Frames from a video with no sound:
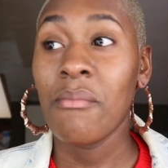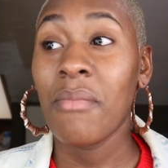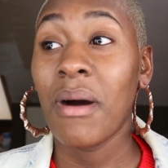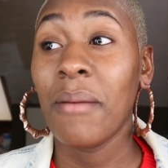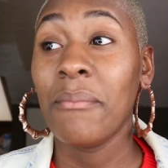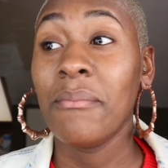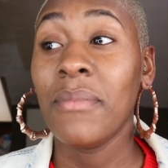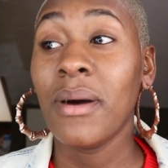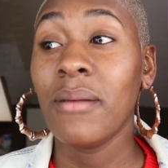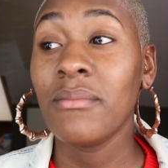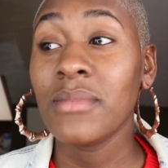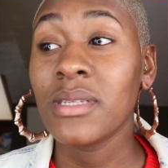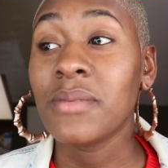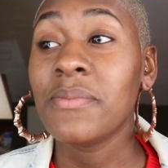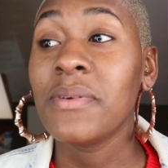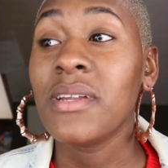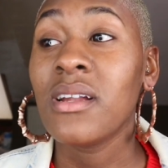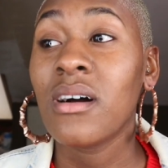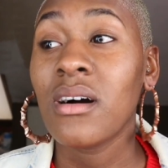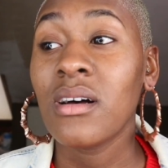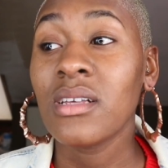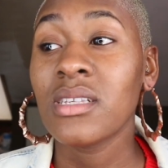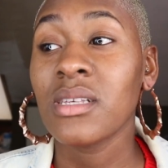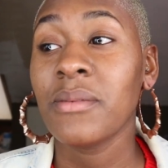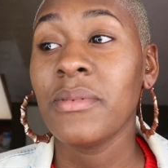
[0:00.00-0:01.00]
My mum's
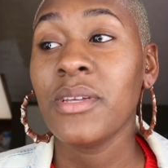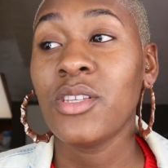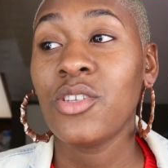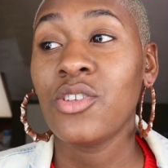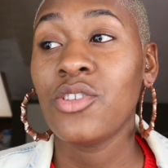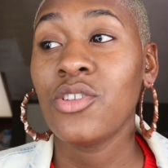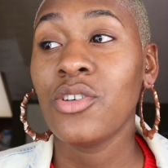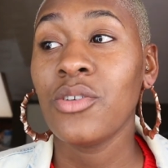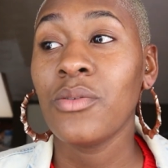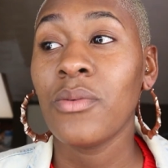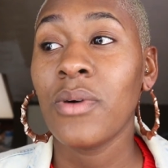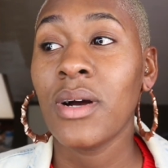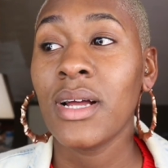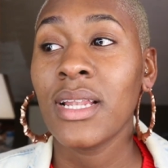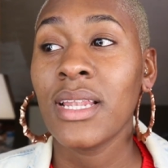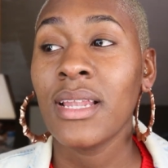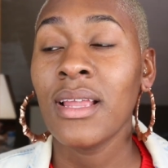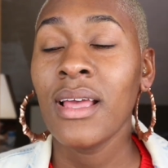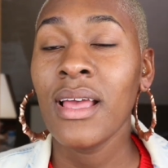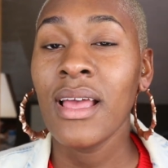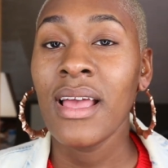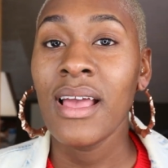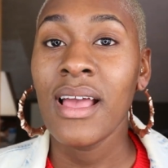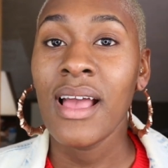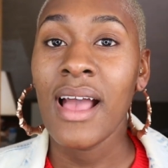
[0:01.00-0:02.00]
been asking me to do
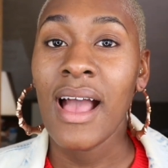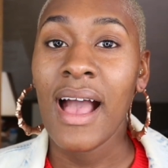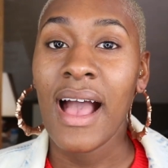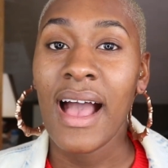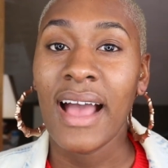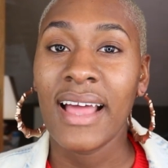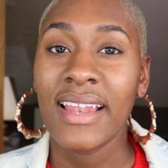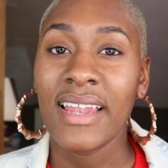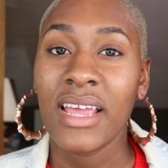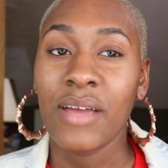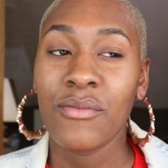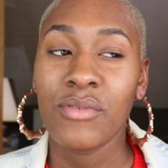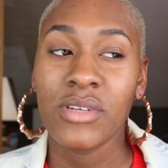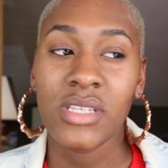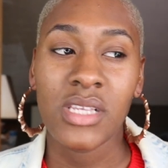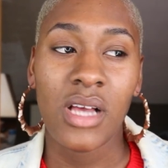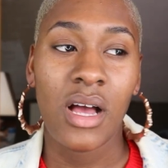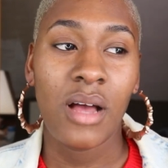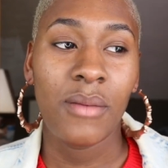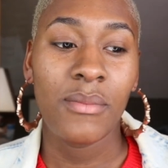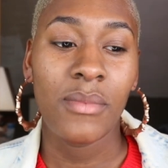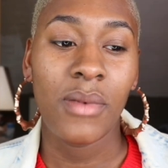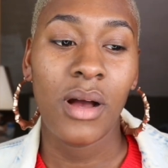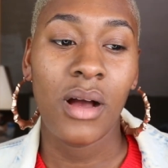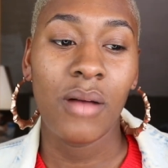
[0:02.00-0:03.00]
one, and every
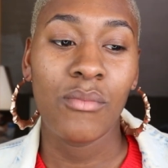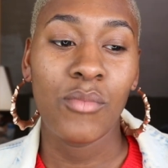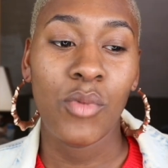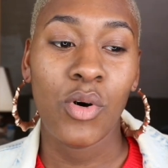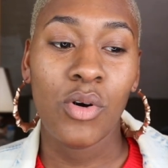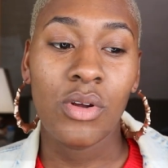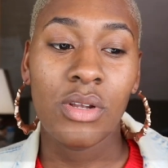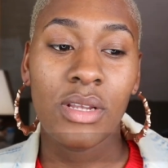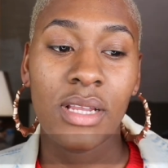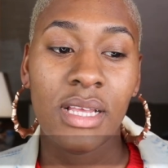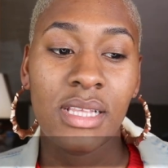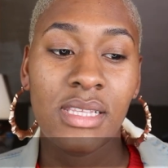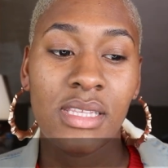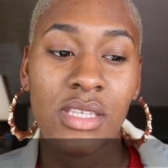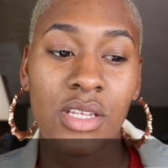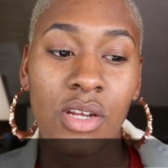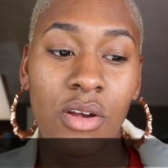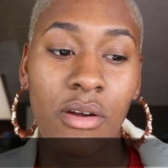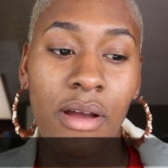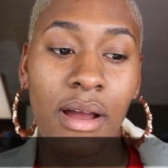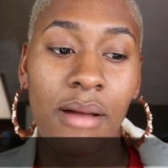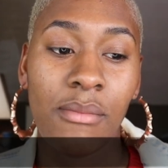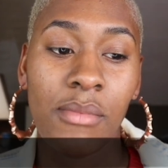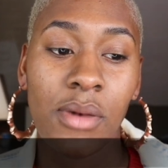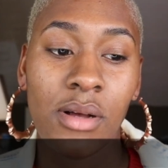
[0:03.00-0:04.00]
time I'm on
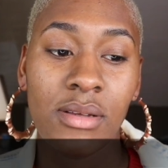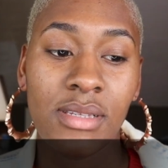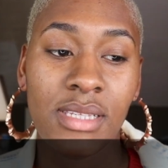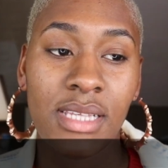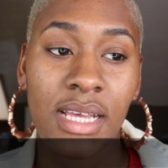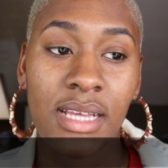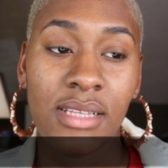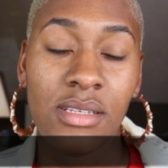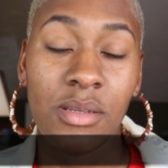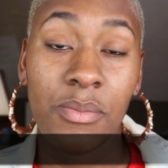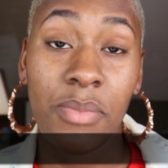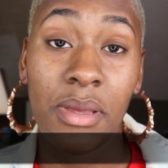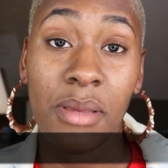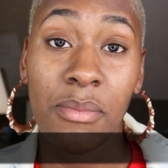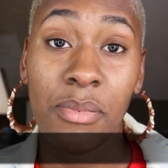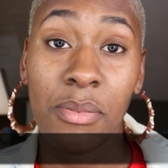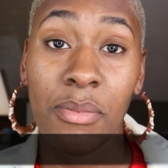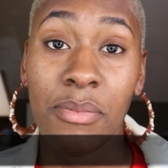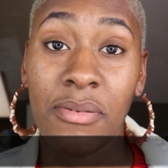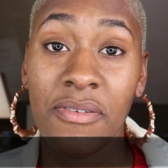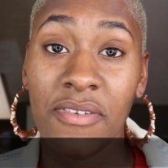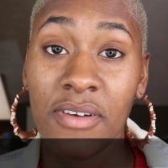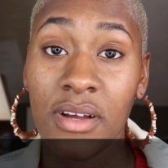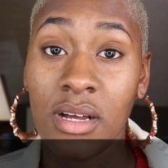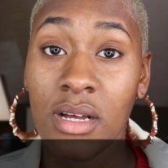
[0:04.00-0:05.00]
Instagram I'll say, do
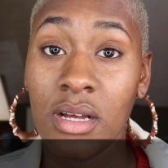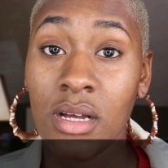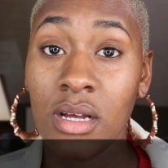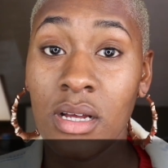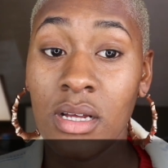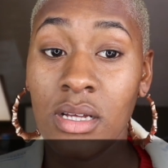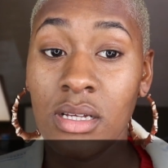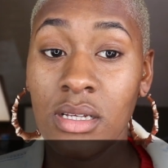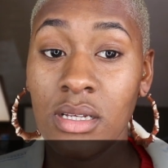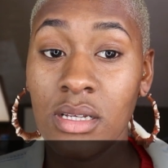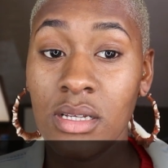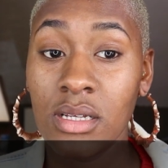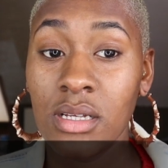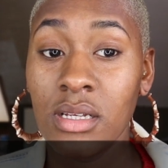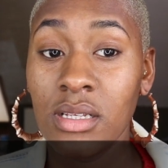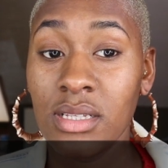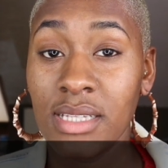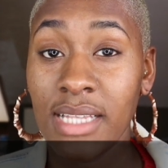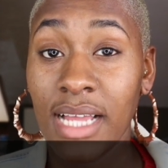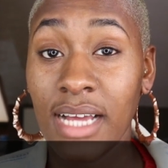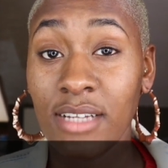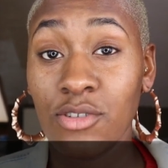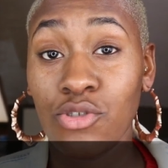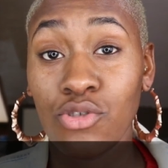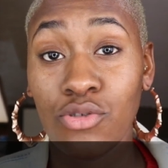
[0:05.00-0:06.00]
people prefer
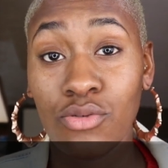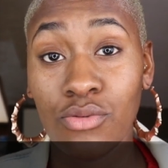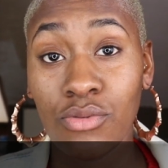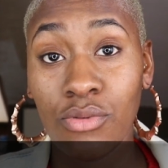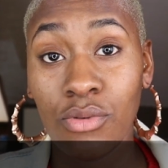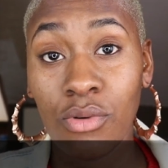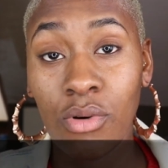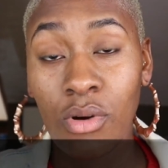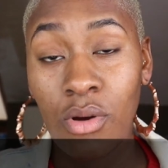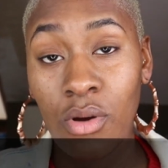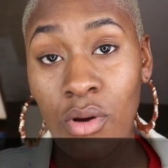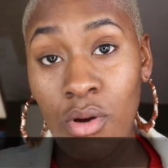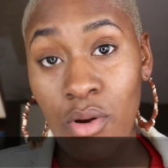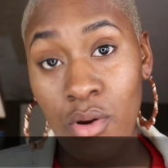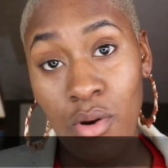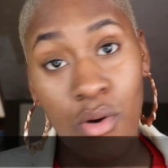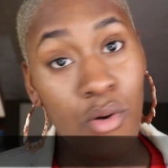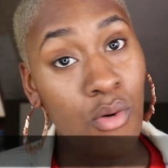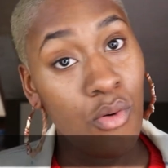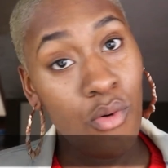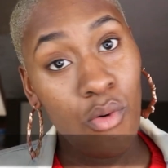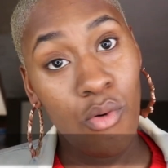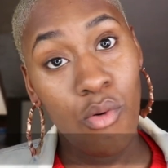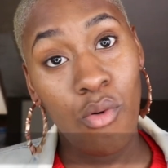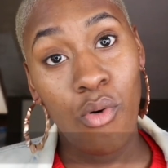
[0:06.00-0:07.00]
natural
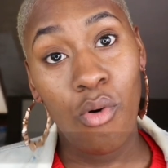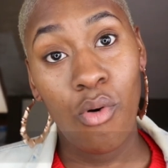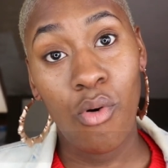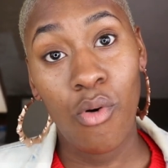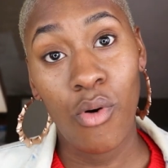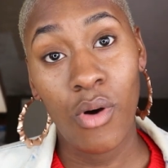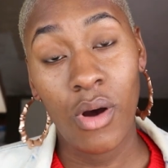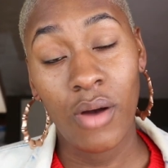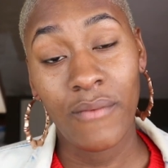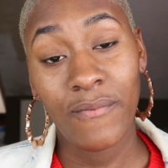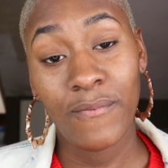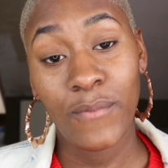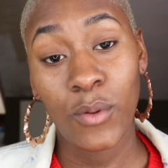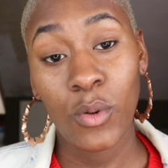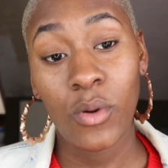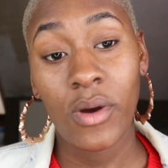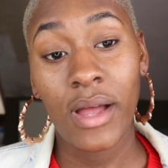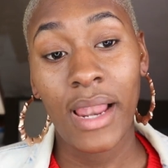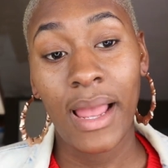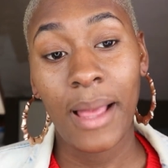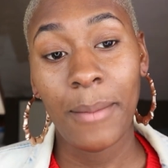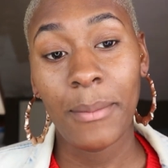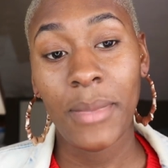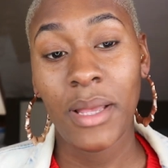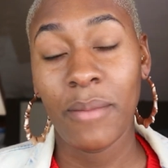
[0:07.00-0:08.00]
or full
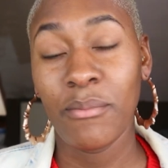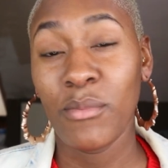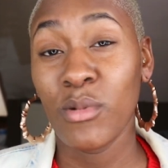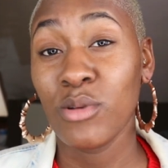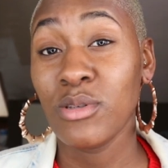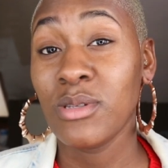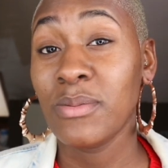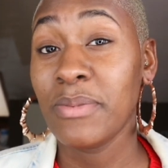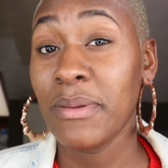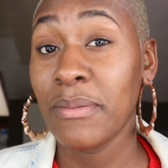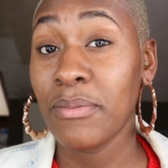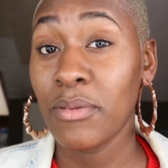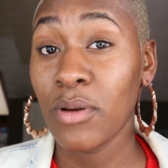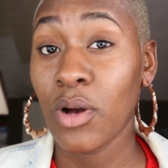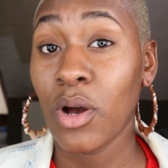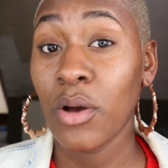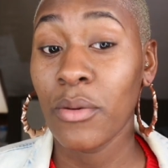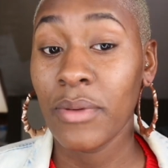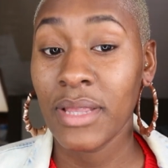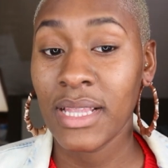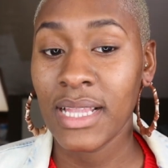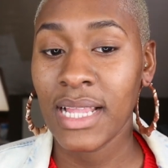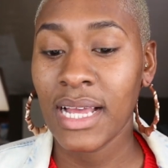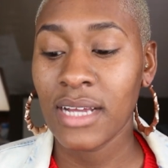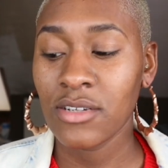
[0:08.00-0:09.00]
glam? And most people
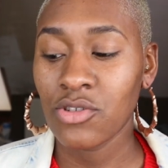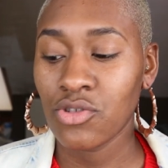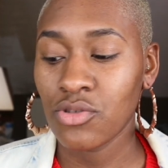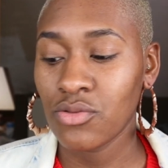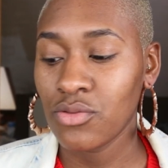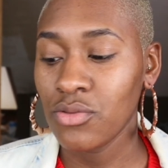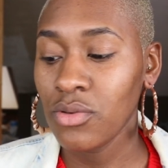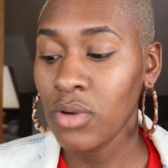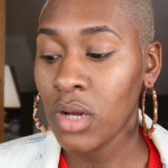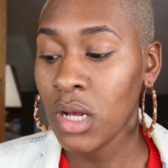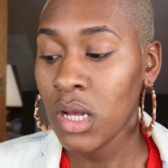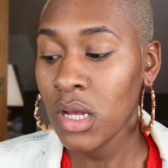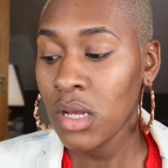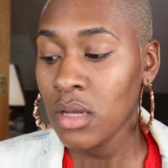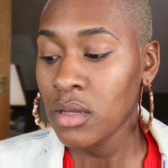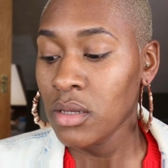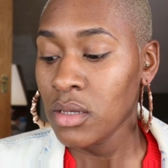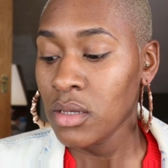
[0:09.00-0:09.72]
go with natural.